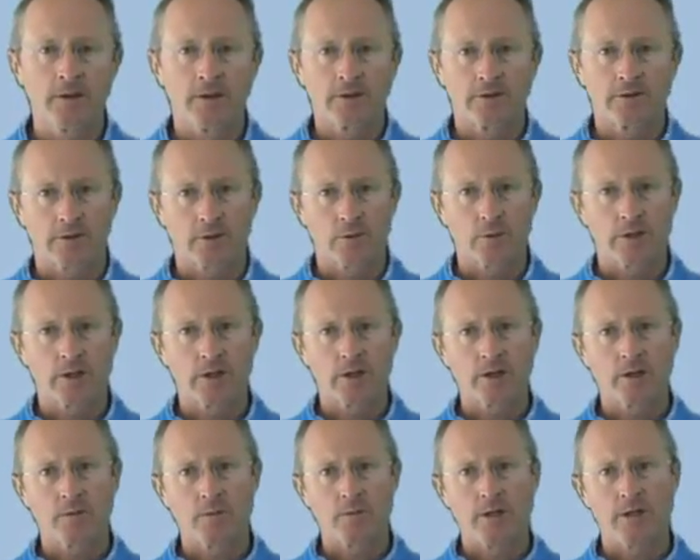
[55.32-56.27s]
So we're
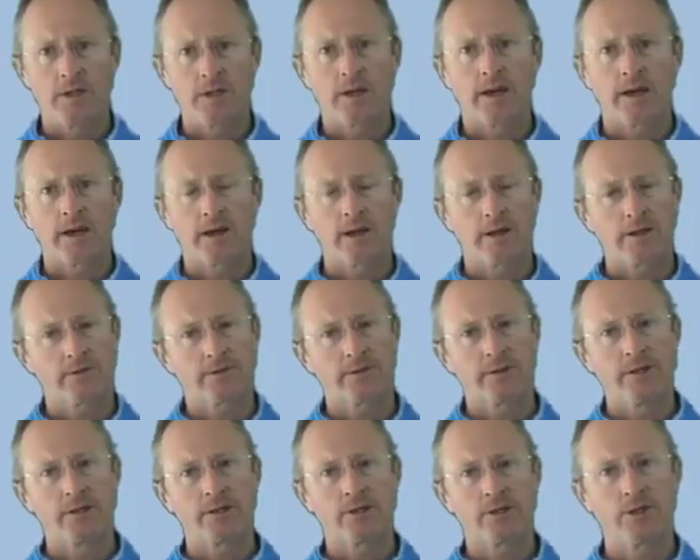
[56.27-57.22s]
going to be
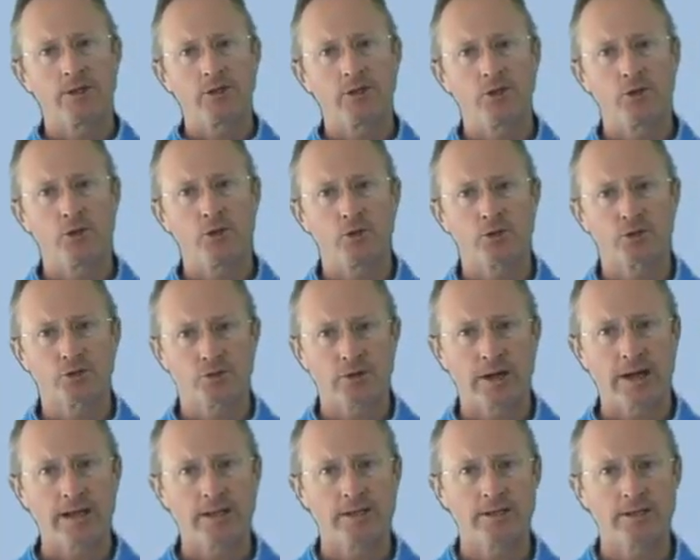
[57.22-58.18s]
teaching you
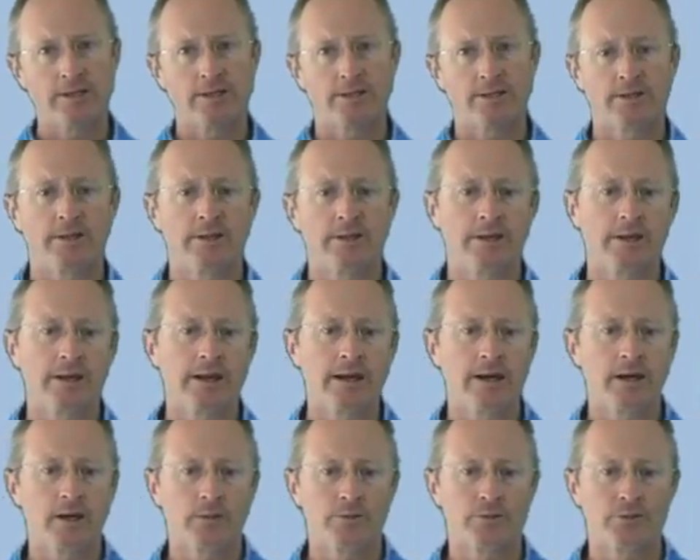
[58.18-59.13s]
strategies that are going to
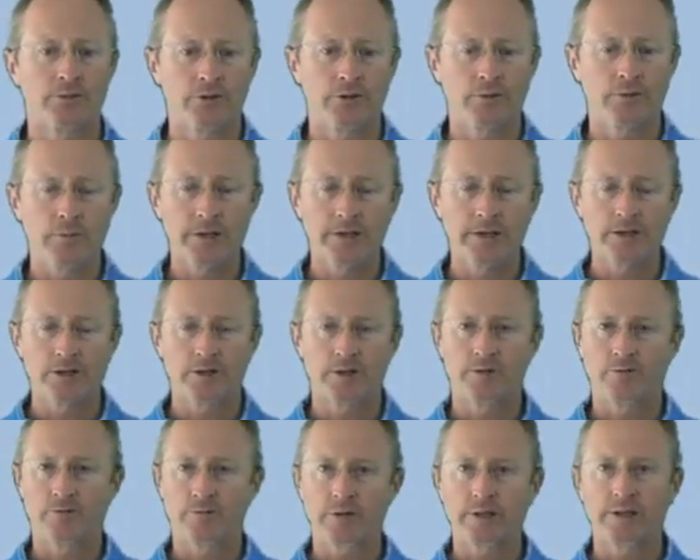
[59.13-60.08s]
help to diminish
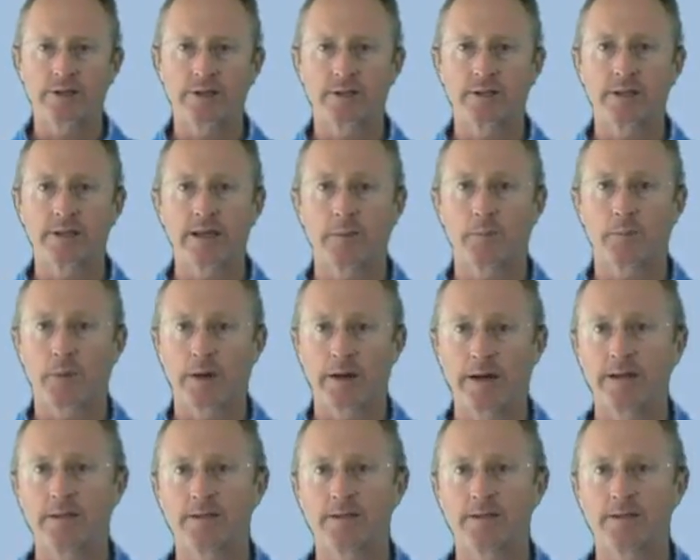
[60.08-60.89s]
and reset pain